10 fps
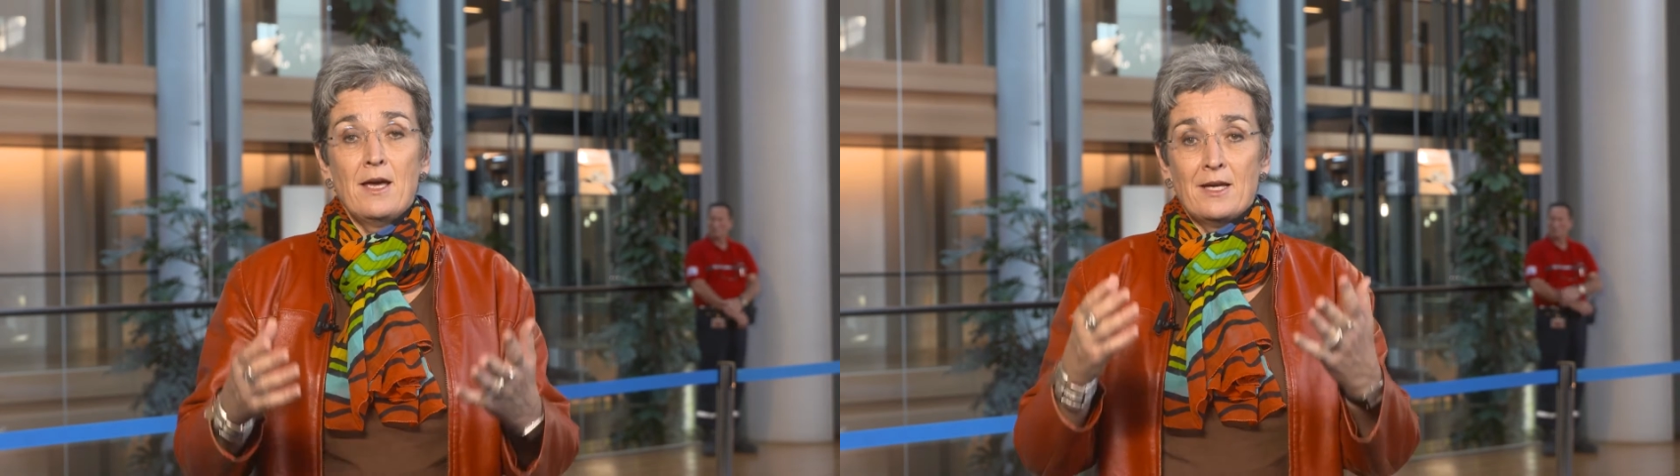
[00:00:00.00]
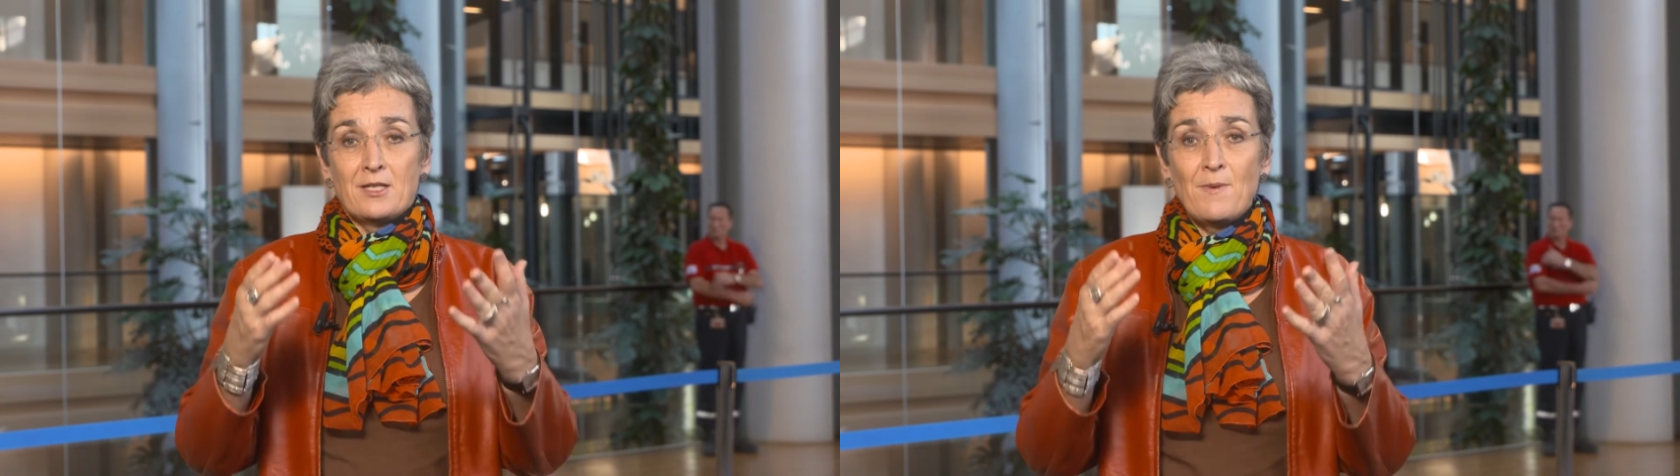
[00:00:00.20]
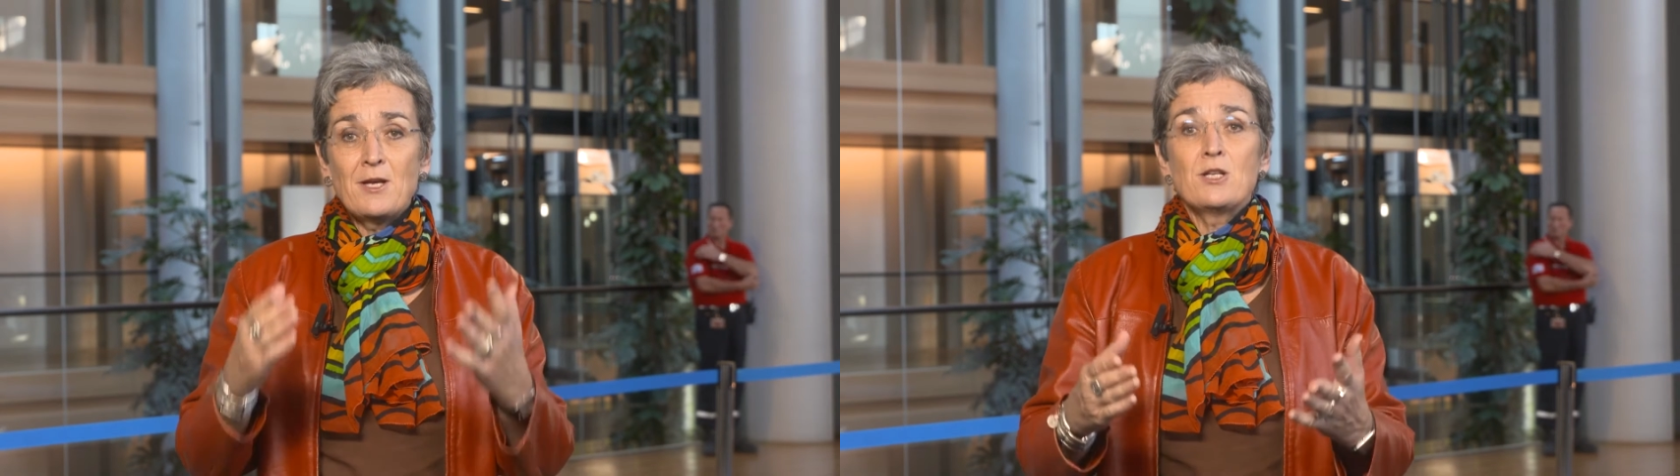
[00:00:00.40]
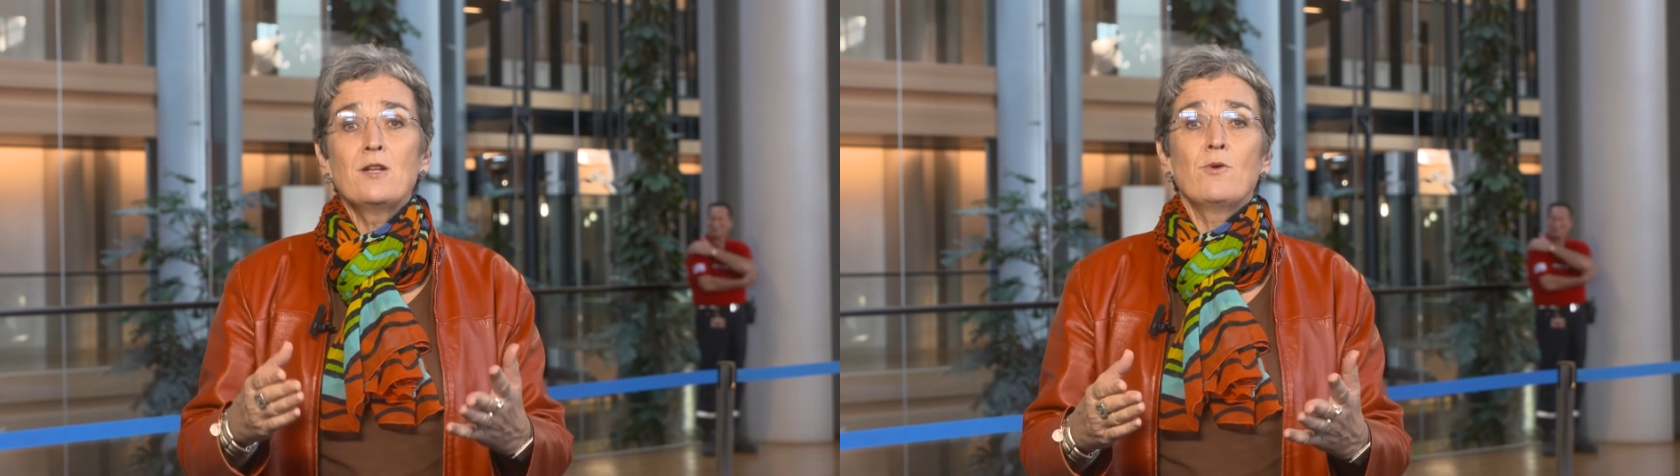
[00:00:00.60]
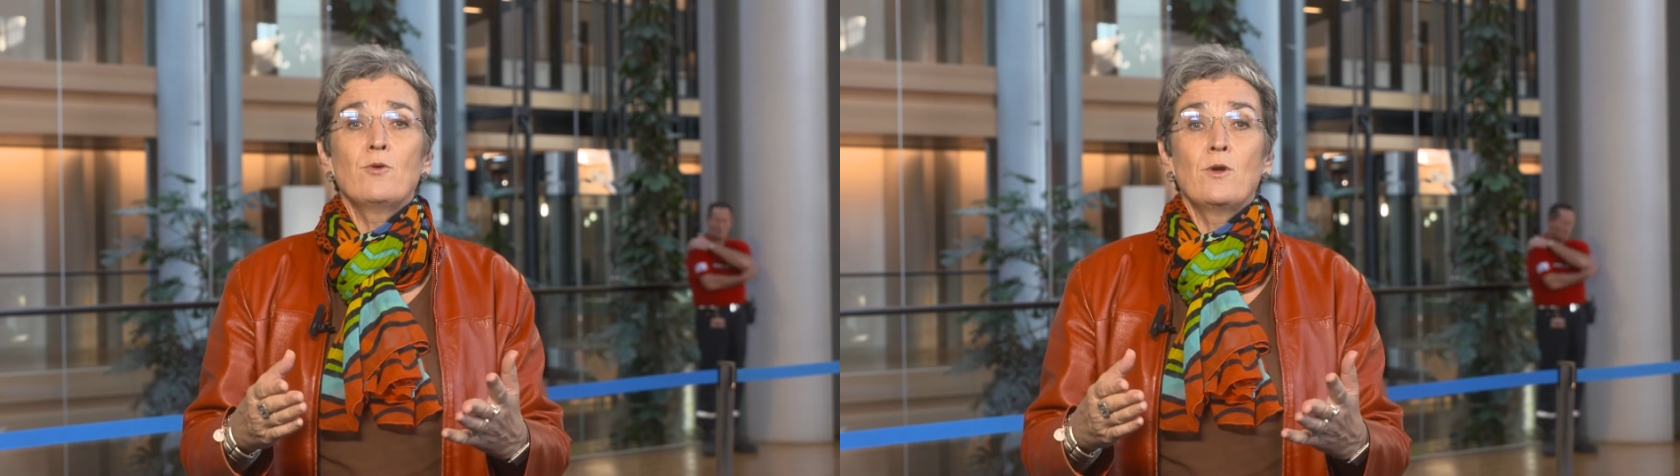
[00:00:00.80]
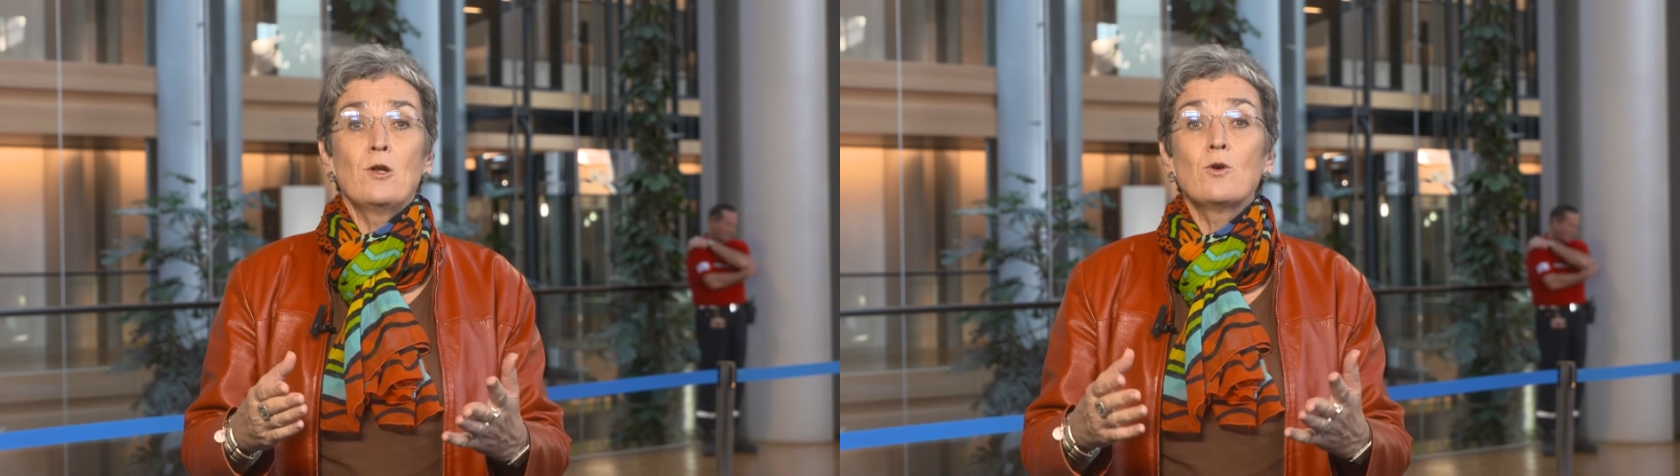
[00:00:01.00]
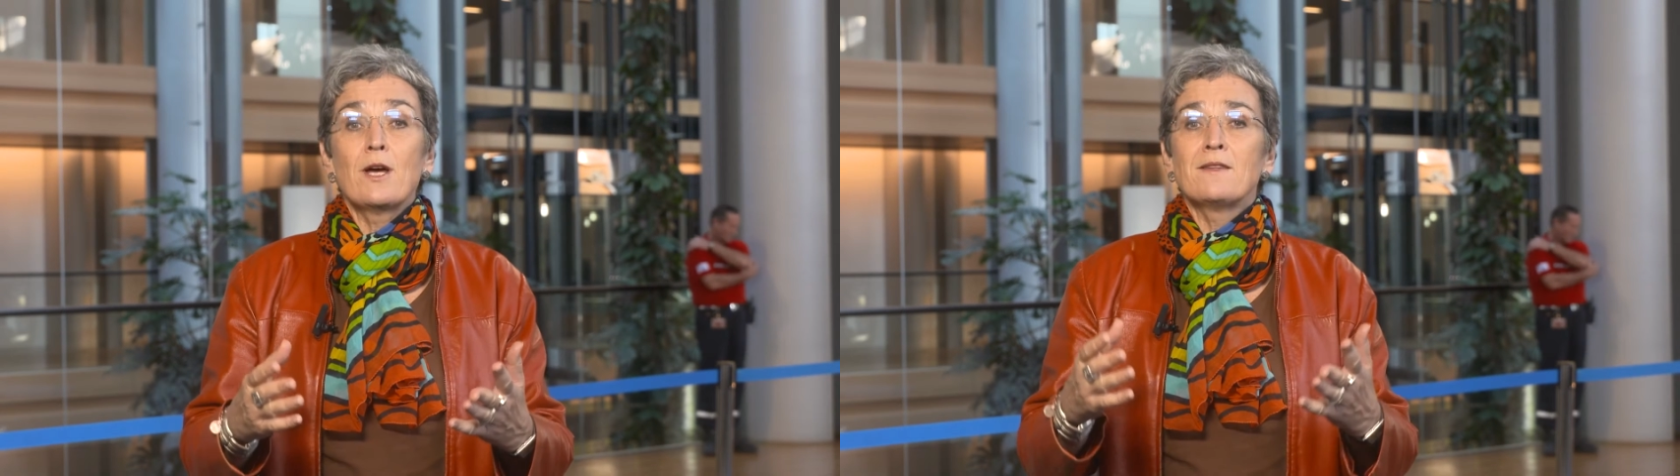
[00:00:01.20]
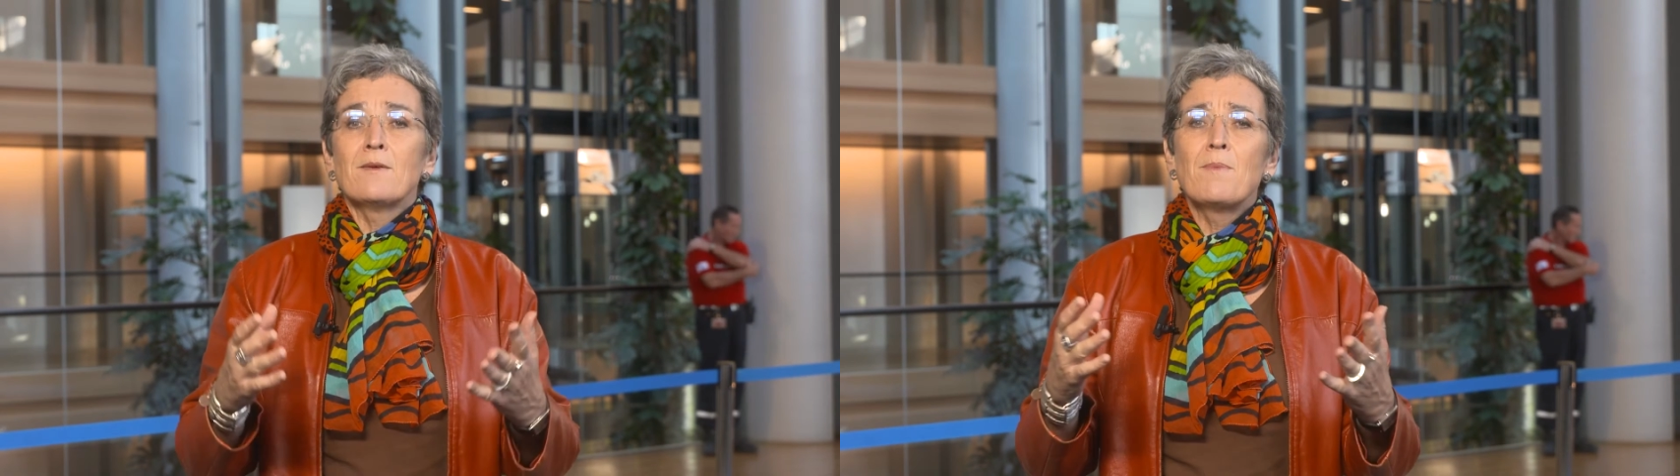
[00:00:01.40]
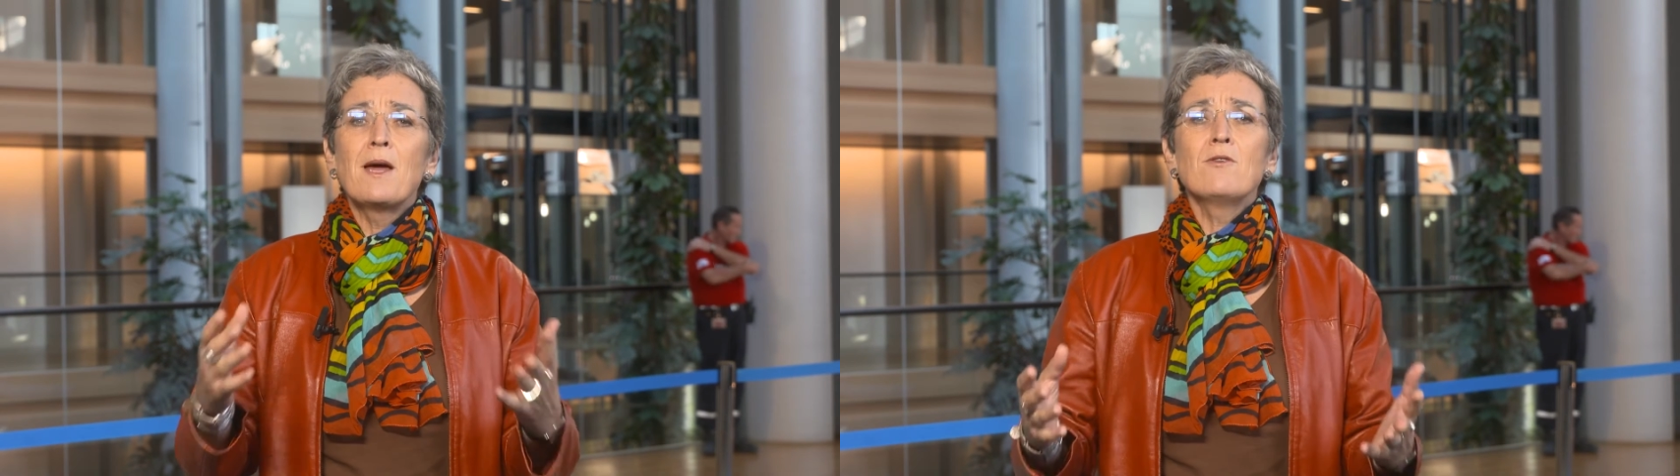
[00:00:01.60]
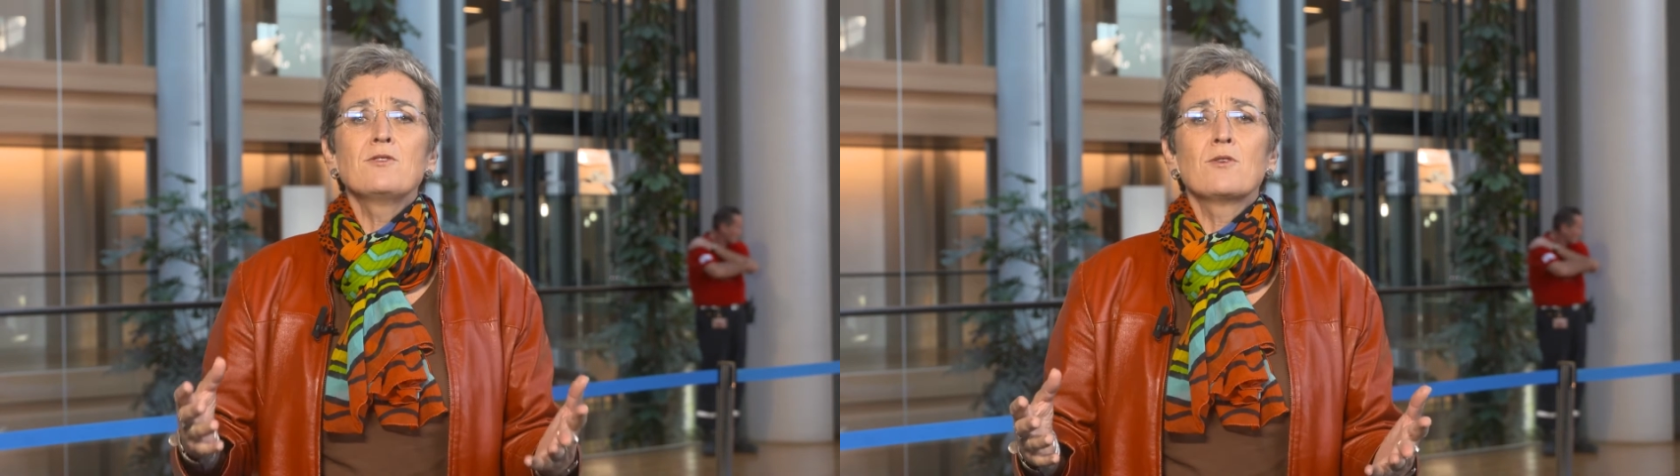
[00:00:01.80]
especially when we look at the
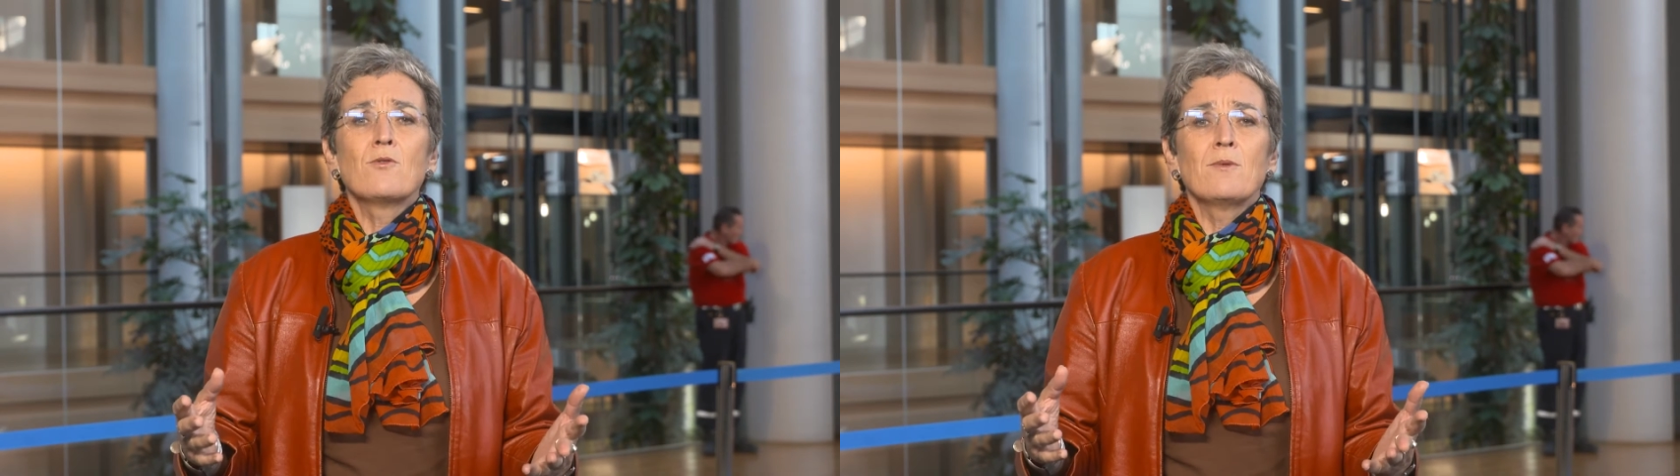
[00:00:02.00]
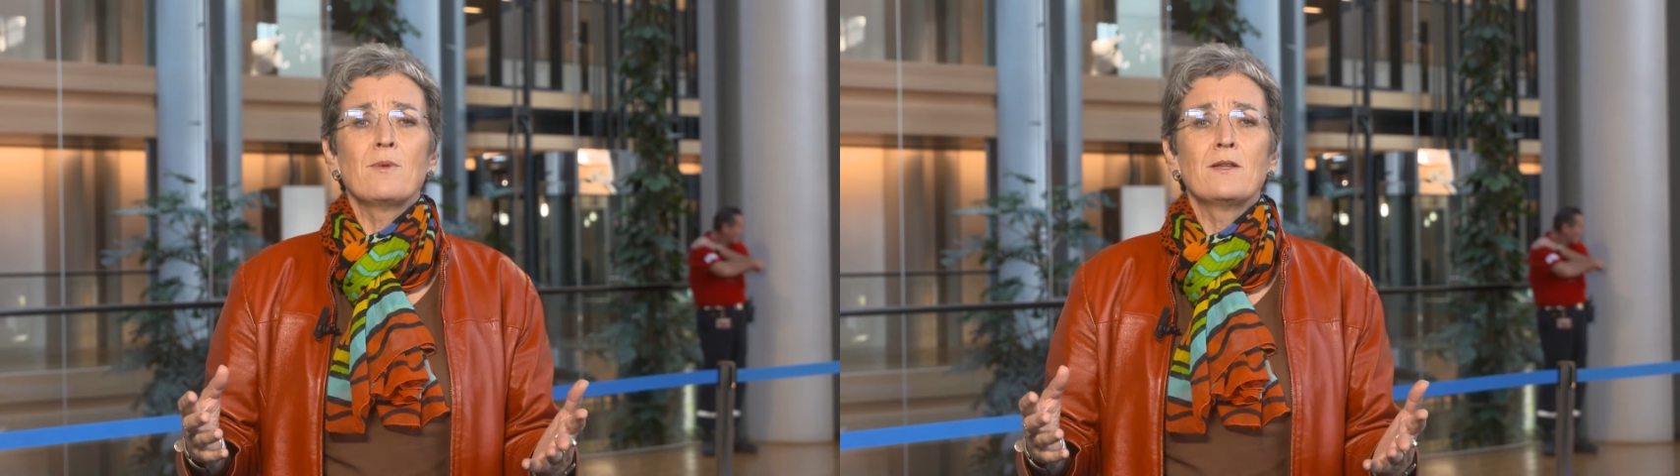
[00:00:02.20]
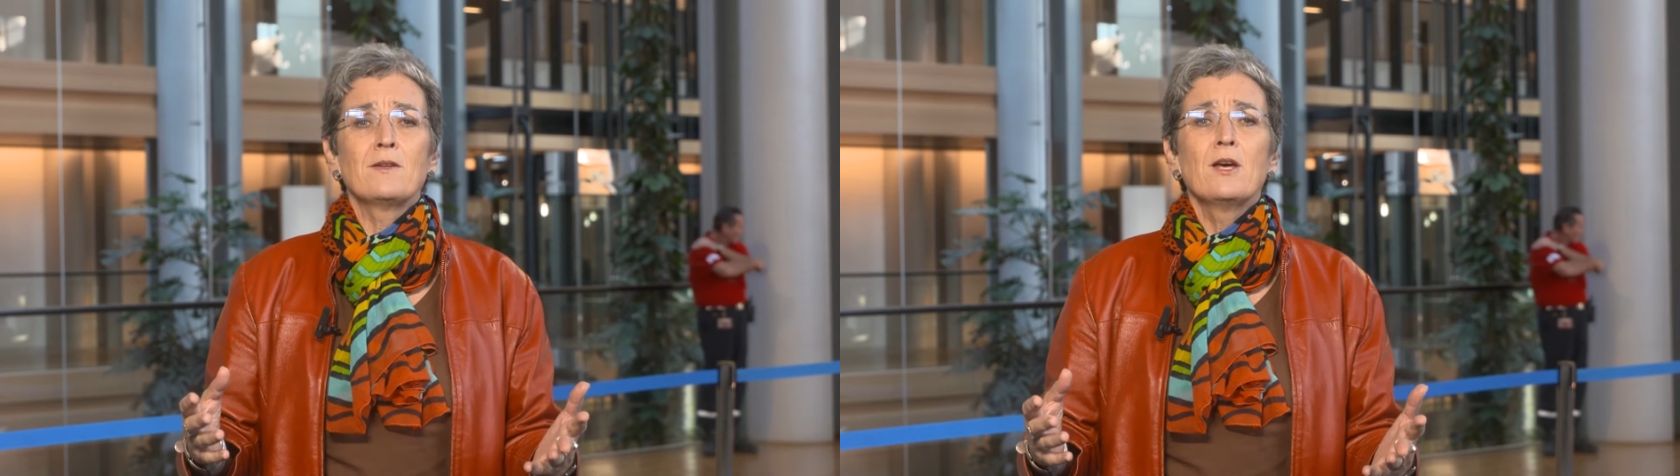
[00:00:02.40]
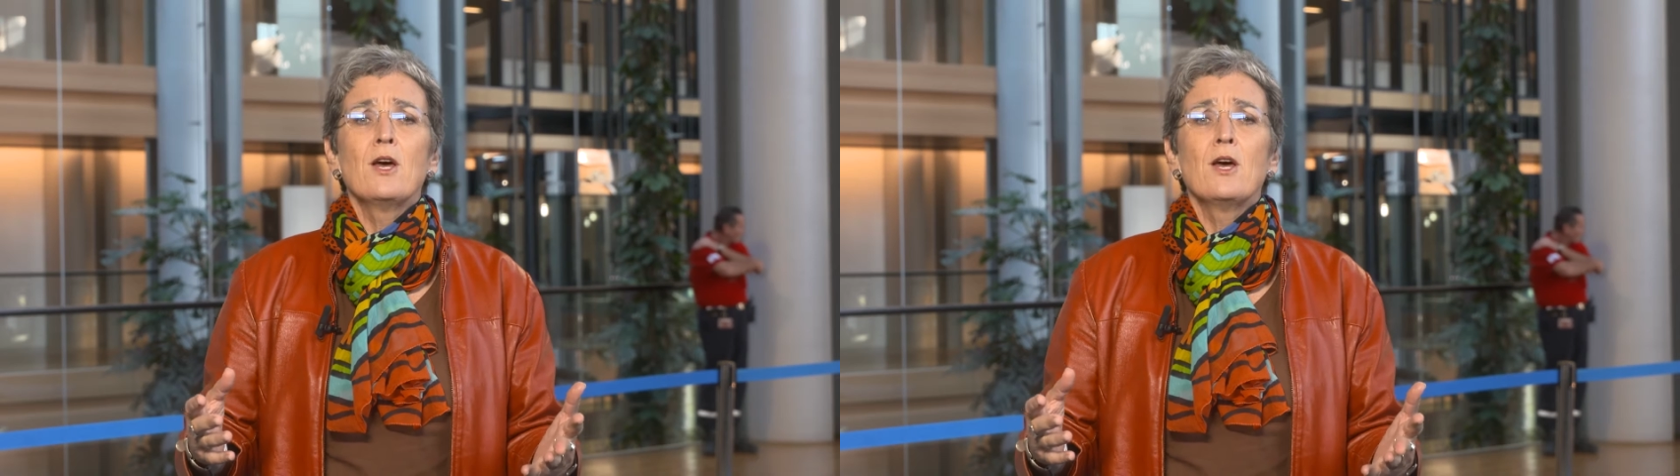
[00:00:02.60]
Paris Agreement,